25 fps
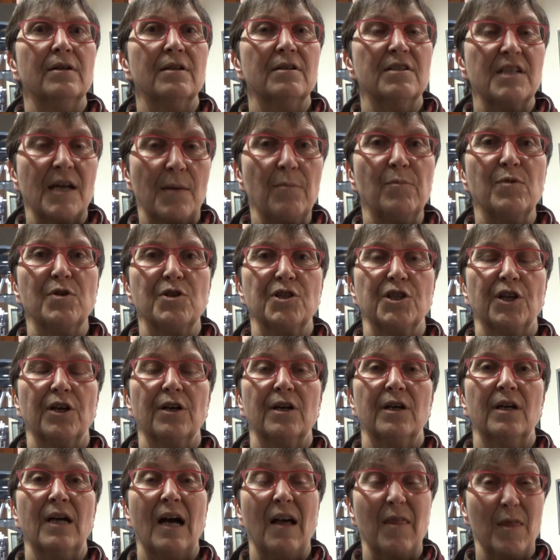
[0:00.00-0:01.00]

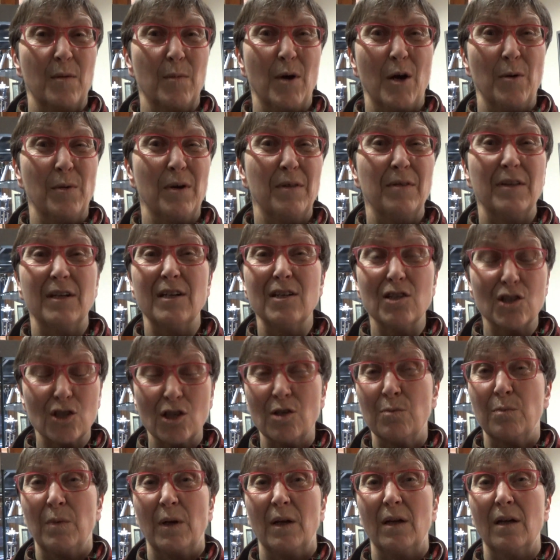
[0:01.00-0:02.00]
temperature at the moment than it
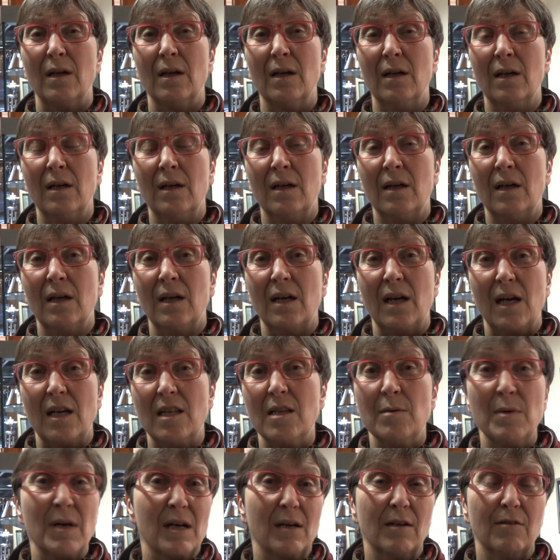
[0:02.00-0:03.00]
should be in
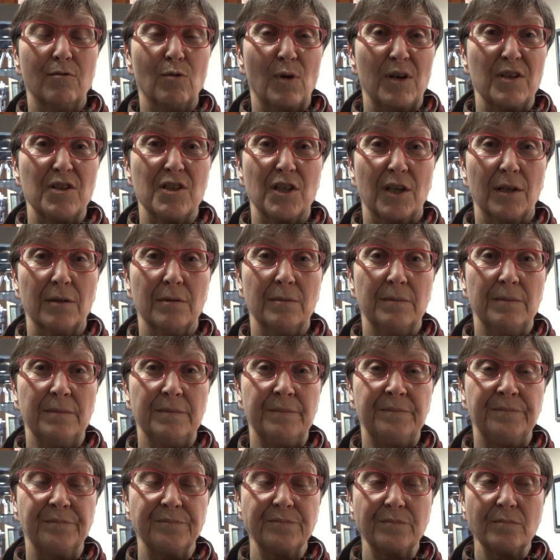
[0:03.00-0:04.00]
the middle of winter.
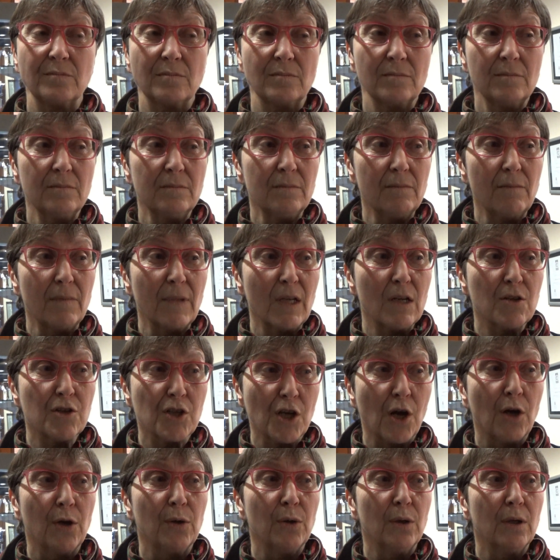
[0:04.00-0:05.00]

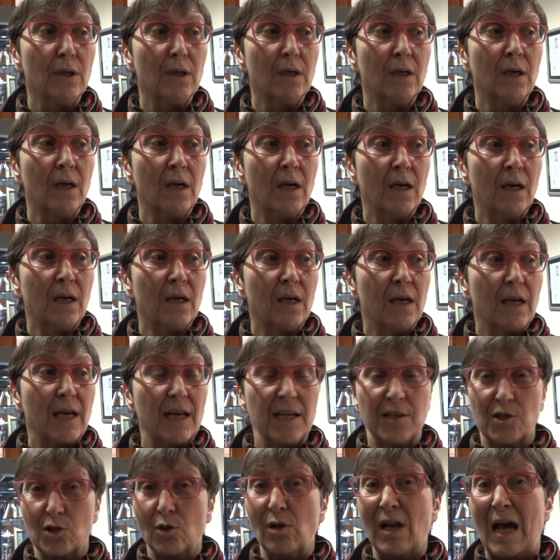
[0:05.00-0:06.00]
So
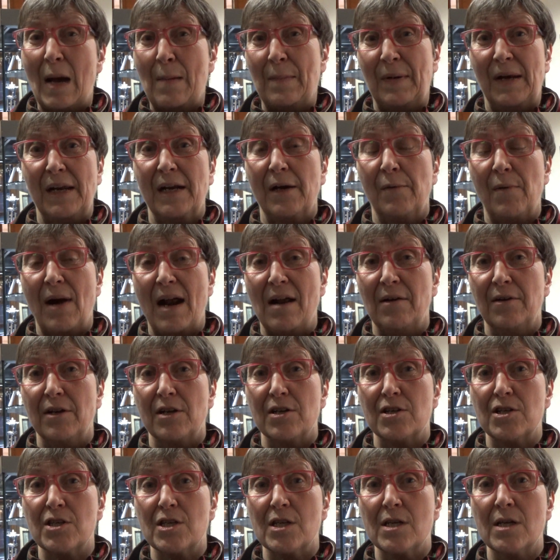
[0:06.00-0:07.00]
it's all happening around
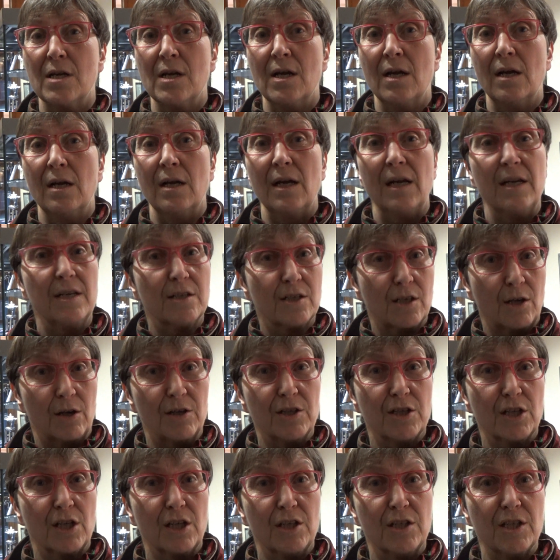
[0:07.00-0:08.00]
us. It's
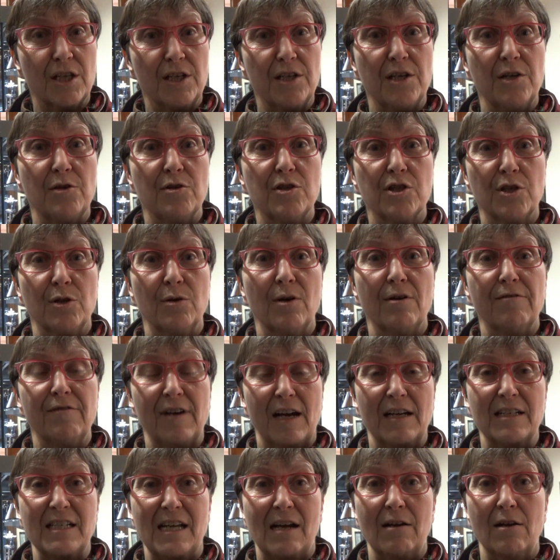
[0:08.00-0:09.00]
going to continue to
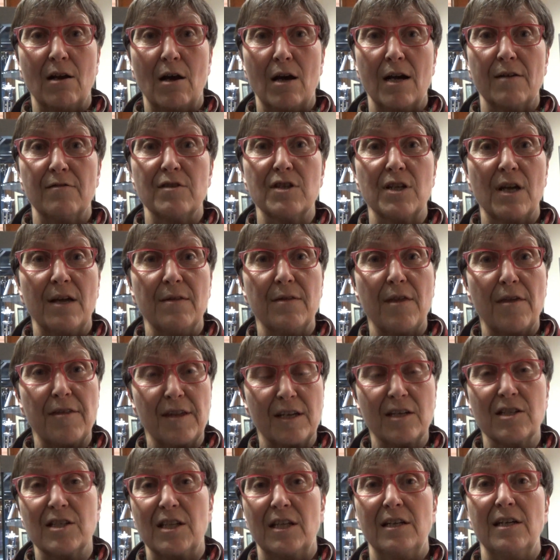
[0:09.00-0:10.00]
affect our lives, and the
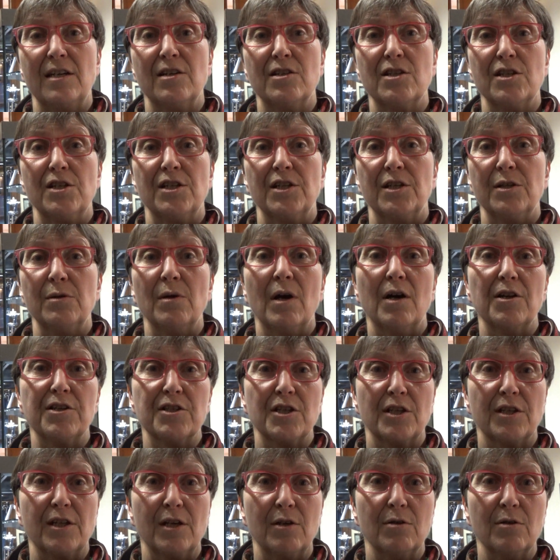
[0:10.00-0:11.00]
things they need to do are to